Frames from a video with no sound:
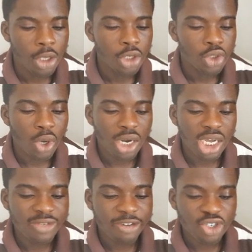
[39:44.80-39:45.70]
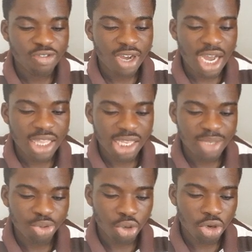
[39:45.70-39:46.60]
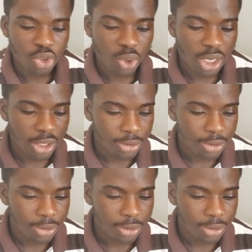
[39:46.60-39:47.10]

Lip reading: So how does voice over internet protocols work?